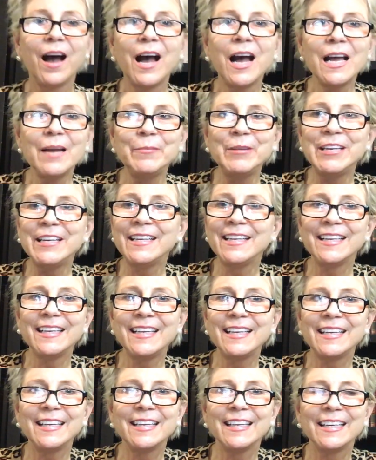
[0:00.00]
I mean,
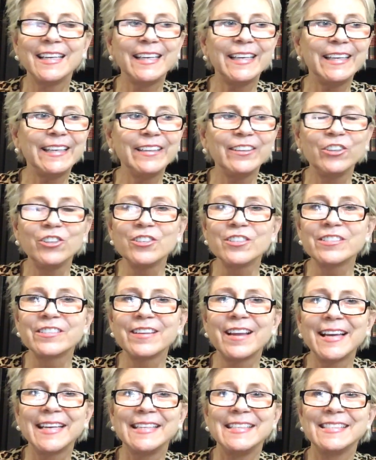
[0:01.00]
he looks
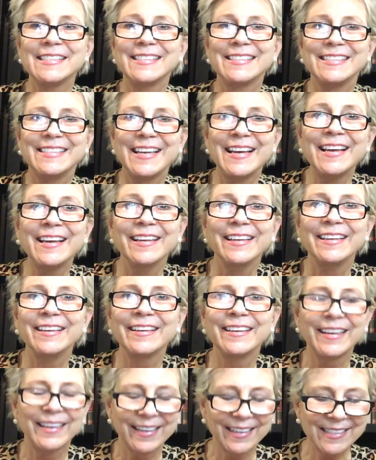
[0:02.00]
like he's dead.
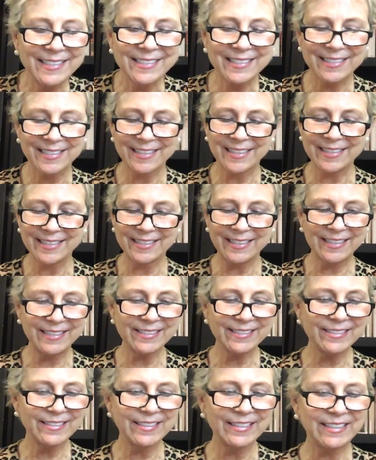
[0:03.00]
His,
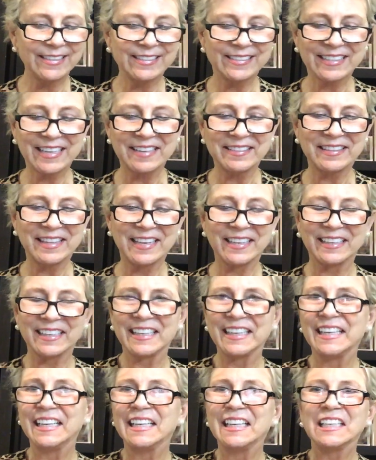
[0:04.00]
he's he's got that
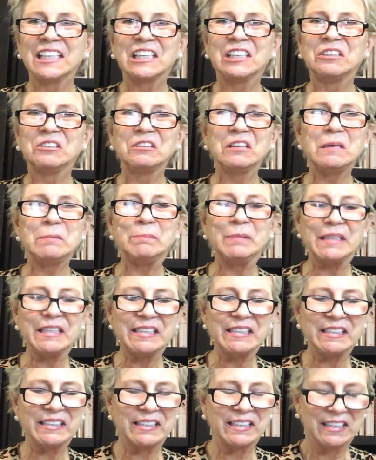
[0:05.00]

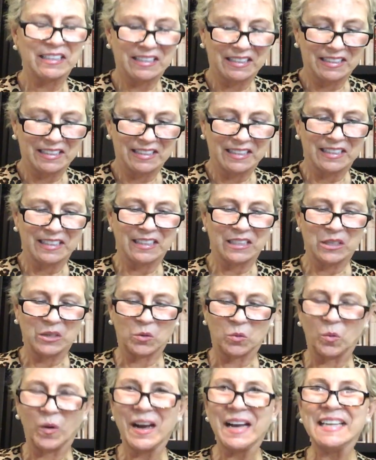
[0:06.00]
creepy
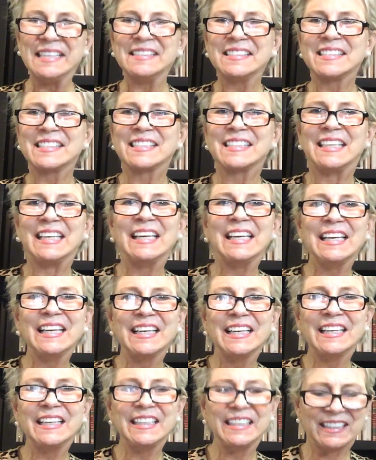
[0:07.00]
white
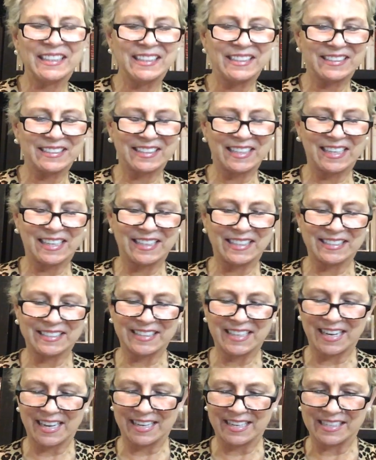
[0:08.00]
skin, and he's and he's
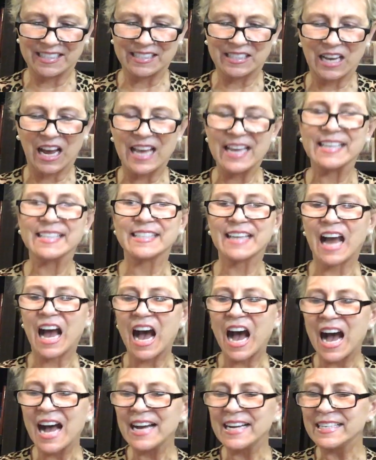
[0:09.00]
got his his
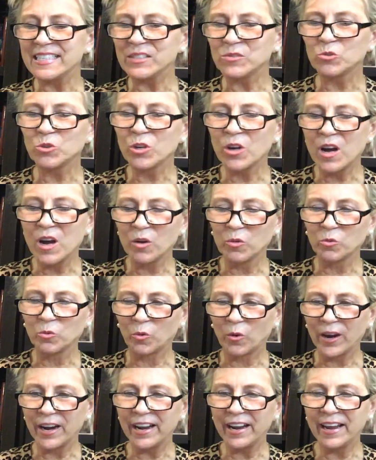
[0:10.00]
eyes were all
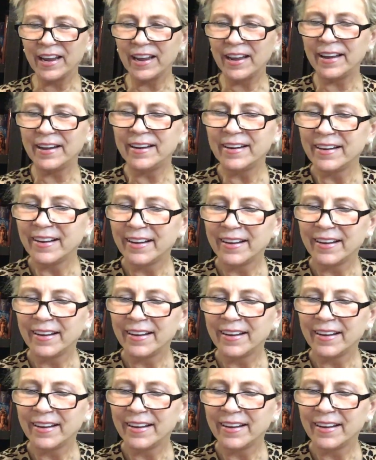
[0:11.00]
red,